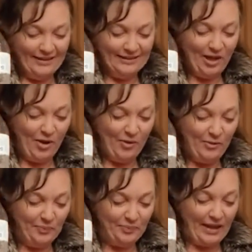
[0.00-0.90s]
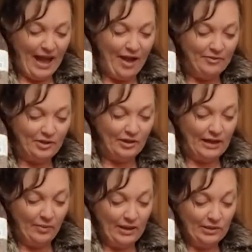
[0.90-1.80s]
So after
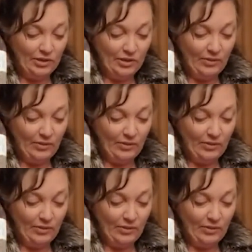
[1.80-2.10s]
he went to